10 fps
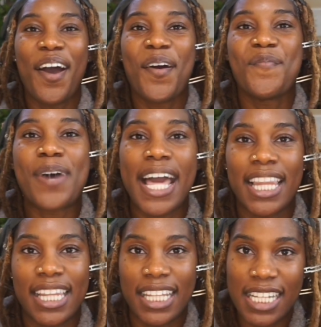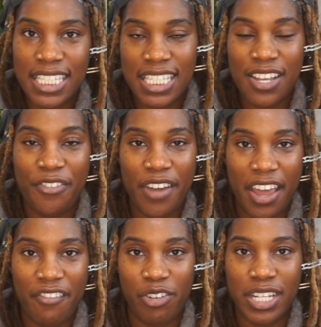My least
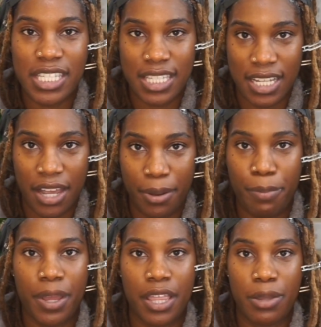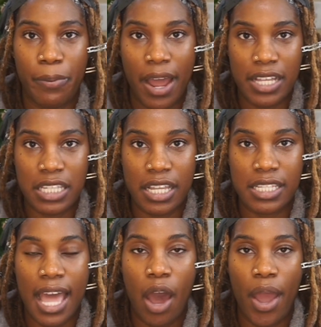favorite step in the
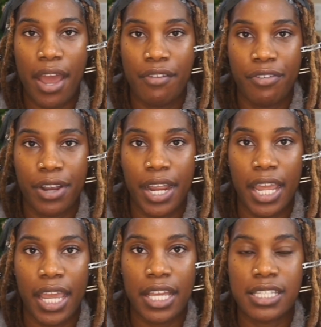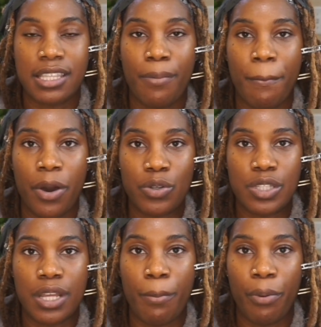process, however, it is the
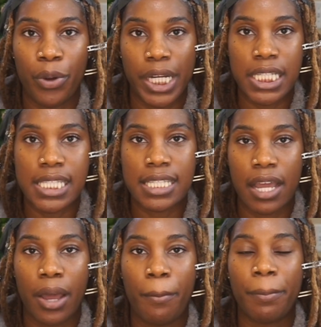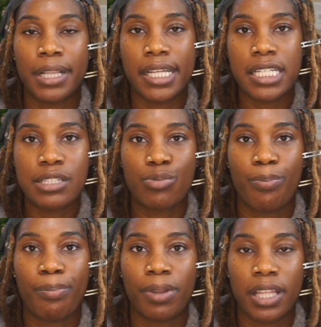most important step. Please,
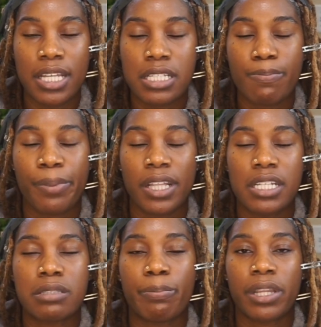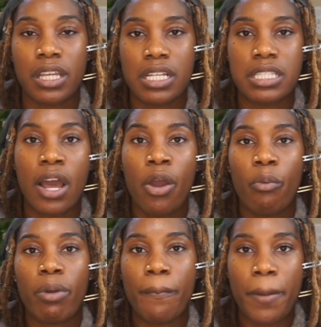please, please, please
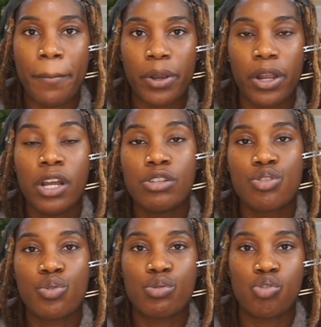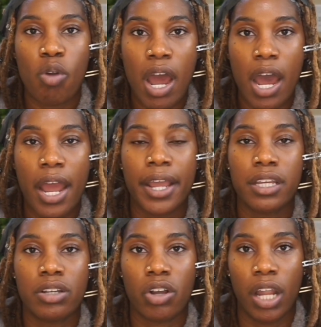remember to dry
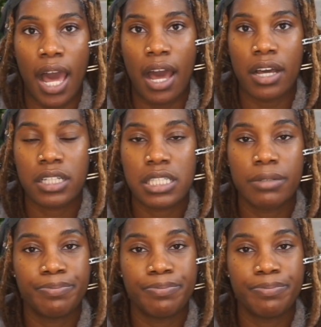your locks.